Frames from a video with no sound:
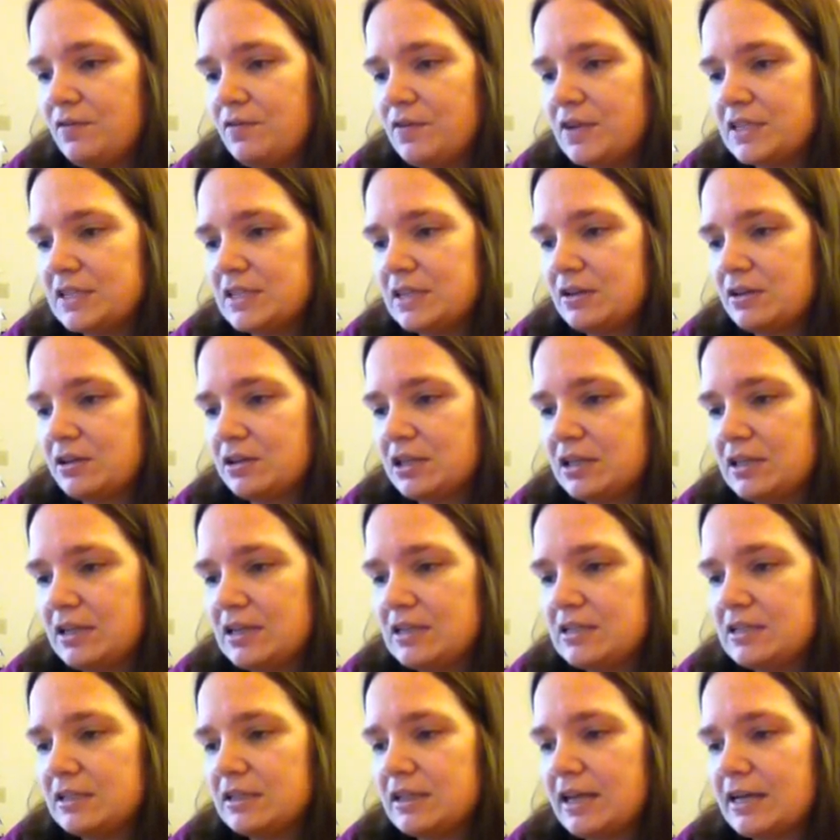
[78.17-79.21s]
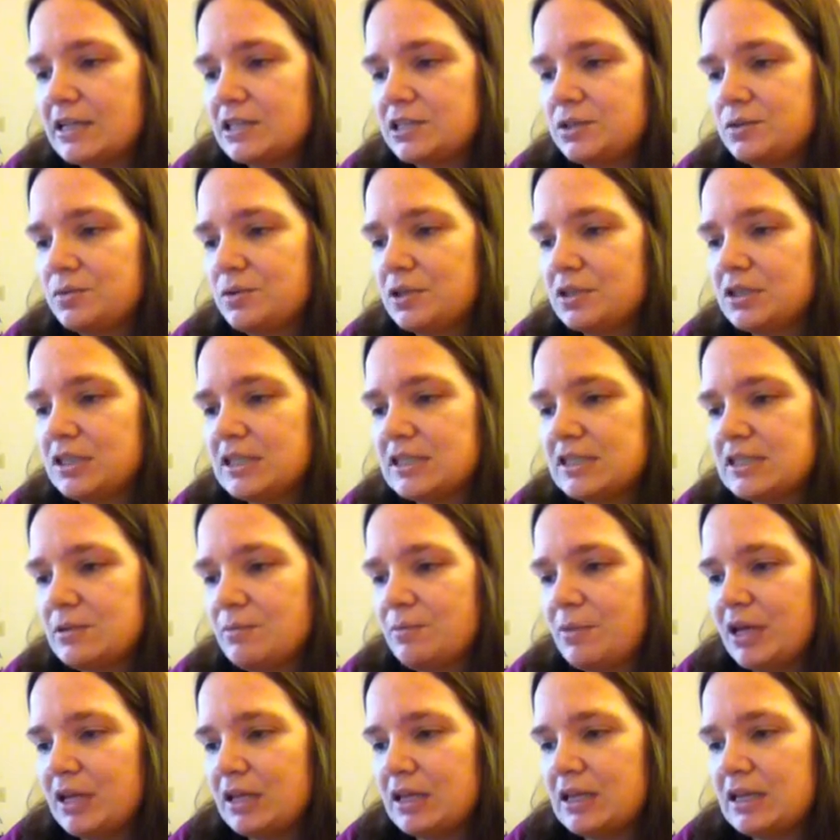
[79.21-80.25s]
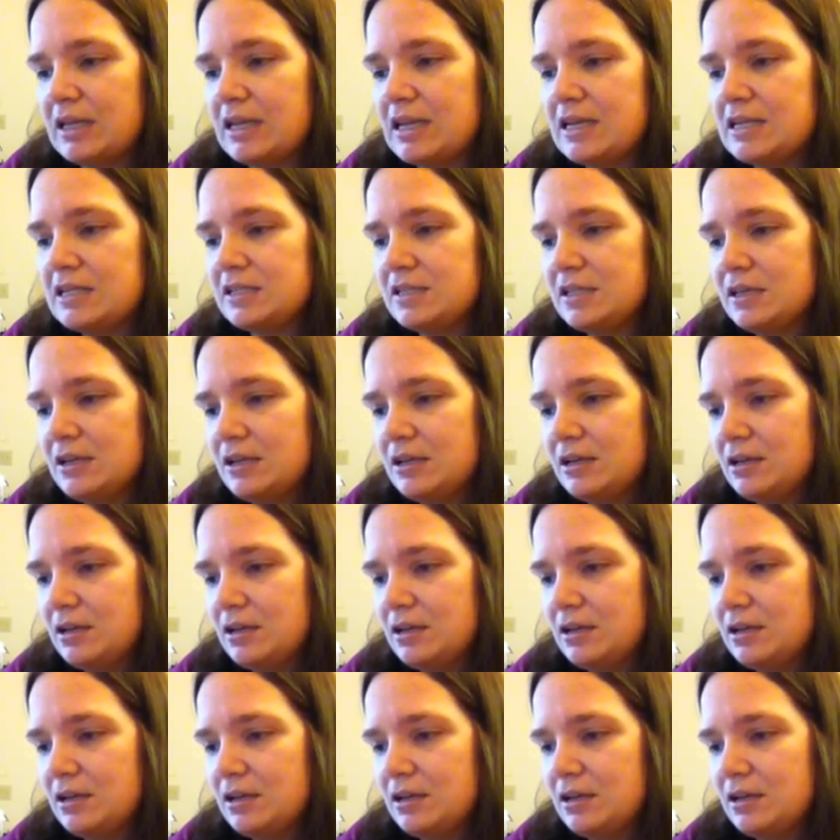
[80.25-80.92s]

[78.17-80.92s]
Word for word: physical and intellectual disabilities